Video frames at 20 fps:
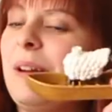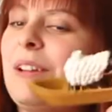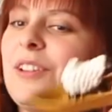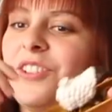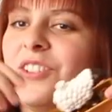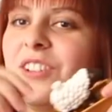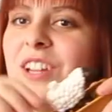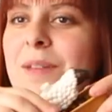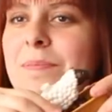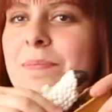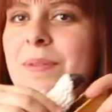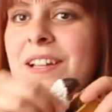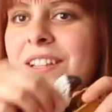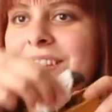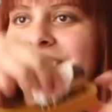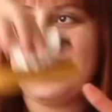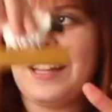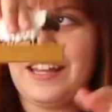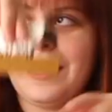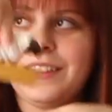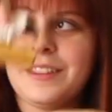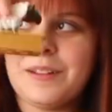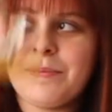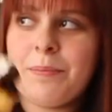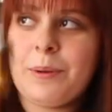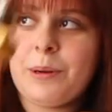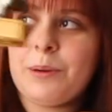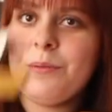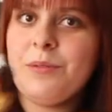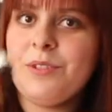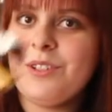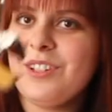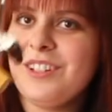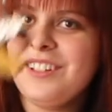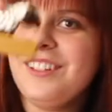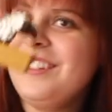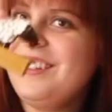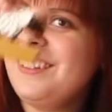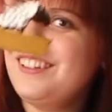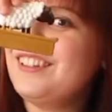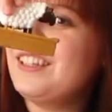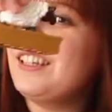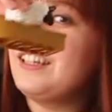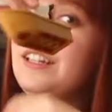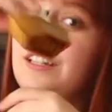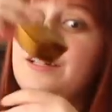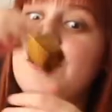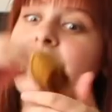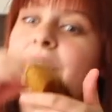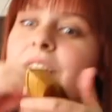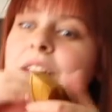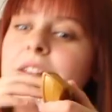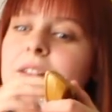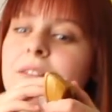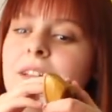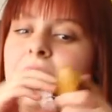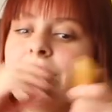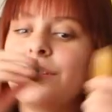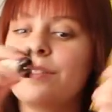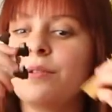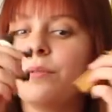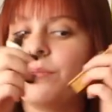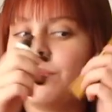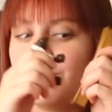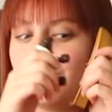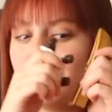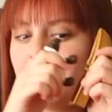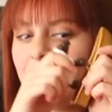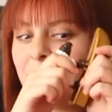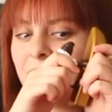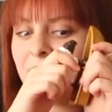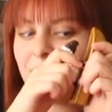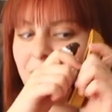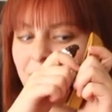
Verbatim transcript: my sheep can stay in the boat. So that's cool.